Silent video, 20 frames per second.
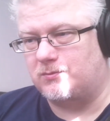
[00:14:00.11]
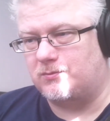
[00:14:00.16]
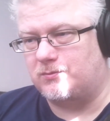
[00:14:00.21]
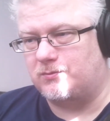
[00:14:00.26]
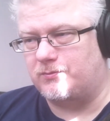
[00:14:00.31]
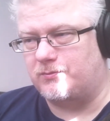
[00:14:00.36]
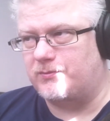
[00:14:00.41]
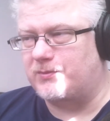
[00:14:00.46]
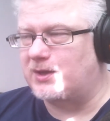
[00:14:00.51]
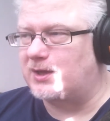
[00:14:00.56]

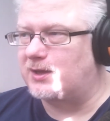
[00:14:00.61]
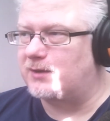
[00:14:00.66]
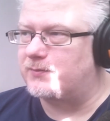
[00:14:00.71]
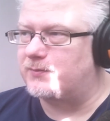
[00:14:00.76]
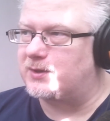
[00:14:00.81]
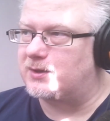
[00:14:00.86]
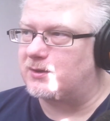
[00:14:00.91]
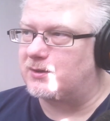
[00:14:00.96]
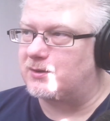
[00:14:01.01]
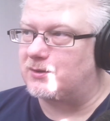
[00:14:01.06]

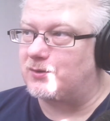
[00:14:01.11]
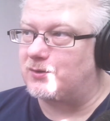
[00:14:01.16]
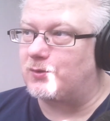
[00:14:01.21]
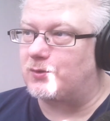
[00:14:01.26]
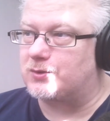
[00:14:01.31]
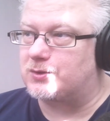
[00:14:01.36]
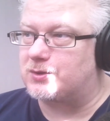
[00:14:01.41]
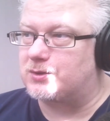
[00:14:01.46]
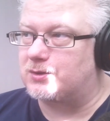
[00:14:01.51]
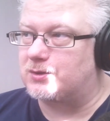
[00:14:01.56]
maybe
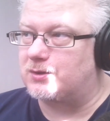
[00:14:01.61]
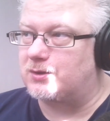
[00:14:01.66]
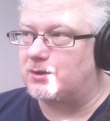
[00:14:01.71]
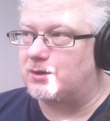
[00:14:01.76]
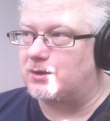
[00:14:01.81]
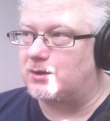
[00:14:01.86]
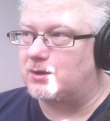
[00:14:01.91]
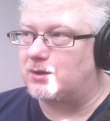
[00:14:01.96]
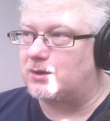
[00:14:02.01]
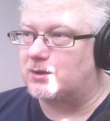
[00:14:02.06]
not
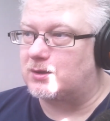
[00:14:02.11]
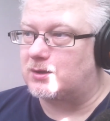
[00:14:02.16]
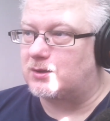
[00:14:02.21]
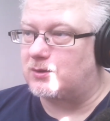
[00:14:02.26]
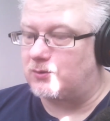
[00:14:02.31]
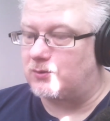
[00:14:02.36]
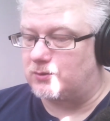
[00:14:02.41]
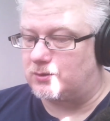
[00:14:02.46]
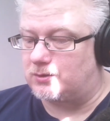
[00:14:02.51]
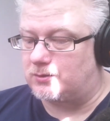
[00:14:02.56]
a
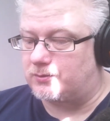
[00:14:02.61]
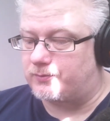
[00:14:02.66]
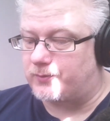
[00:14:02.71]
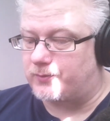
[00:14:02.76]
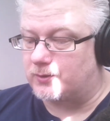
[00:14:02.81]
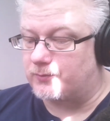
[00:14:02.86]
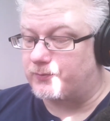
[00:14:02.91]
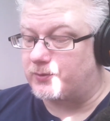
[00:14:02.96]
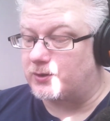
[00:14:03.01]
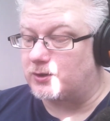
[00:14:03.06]
good
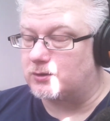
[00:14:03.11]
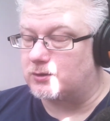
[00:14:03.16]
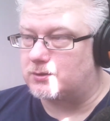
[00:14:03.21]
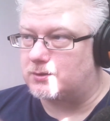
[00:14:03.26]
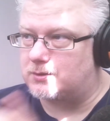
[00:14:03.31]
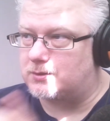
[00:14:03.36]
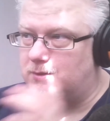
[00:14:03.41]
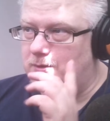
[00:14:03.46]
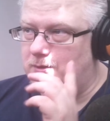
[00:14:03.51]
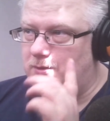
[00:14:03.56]
spot,
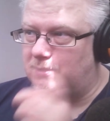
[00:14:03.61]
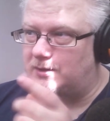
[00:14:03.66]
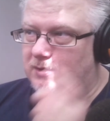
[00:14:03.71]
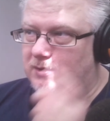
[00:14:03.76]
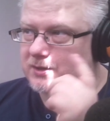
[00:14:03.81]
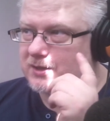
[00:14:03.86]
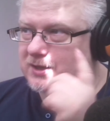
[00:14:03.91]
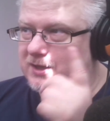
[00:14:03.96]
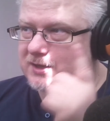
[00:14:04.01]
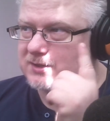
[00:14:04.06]
but I
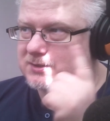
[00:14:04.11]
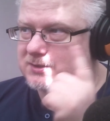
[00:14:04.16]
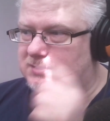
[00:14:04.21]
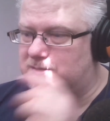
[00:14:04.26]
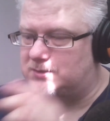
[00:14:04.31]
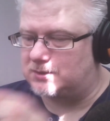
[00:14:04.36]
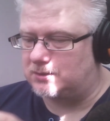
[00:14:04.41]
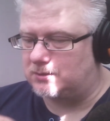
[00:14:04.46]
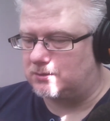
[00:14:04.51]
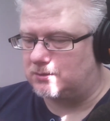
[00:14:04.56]

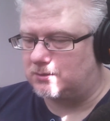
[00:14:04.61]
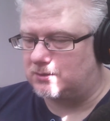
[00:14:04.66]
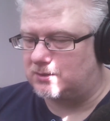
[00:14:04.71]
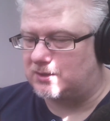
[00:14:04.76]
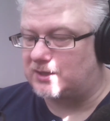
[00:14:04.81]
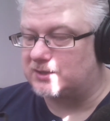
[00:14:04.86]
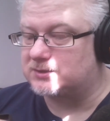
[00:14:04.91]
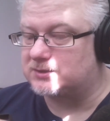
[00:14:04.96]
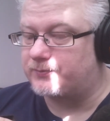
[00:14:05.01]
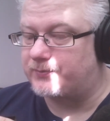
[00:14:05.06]
guess
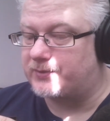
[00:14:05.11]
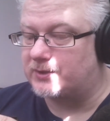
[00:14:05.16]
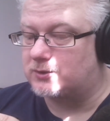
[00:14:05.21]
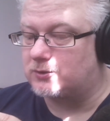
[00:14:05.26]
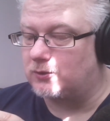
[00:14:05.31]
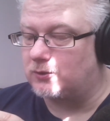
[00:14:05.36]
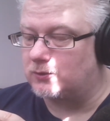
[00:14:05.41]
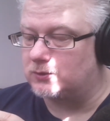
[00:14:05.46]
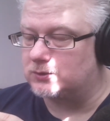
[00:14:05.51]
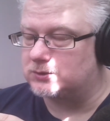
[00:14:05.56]
that's
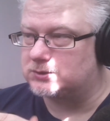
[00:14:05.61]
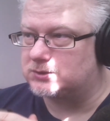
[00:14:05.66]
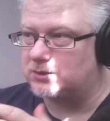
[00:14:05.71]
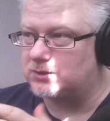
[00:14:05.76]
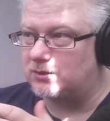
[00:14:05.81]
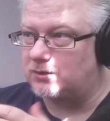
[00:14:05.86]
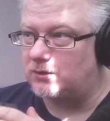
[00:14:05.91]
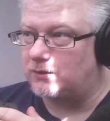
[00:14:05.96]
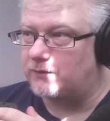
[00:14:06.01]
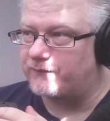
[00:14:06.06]
because
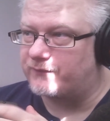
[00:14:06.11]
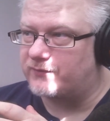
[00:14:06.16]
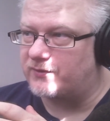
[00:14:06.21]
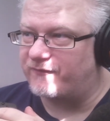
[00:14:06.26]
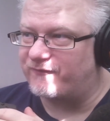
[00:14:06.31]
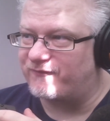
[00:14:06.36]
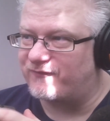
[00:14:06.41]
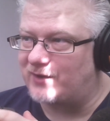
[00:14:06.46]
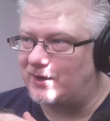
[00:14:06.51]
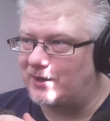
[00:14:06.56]
of the
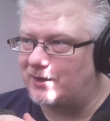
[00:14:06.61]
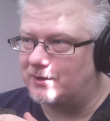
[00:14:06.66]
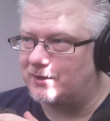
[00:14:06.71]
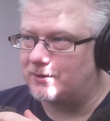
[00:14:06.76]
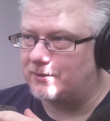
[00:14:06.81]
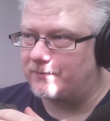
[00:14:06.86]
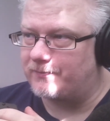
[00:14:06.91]
fan.